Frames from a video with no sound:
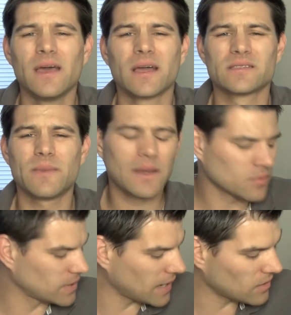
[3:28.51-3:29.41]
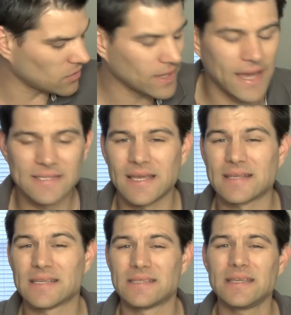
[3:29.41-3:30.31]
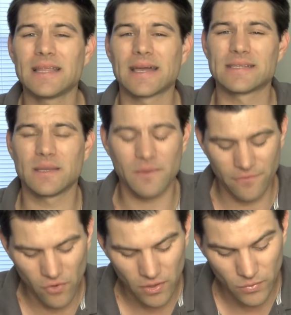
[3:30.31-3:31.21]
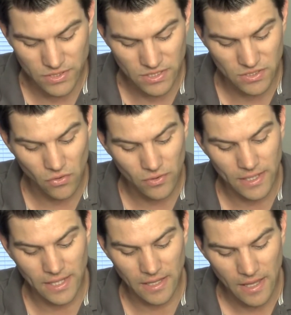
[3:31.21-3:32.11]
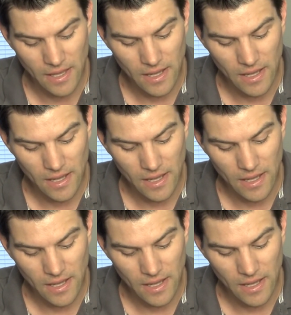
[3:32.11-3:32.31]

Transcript: because the MacBook Air only has the SSD, like I said before, which is only,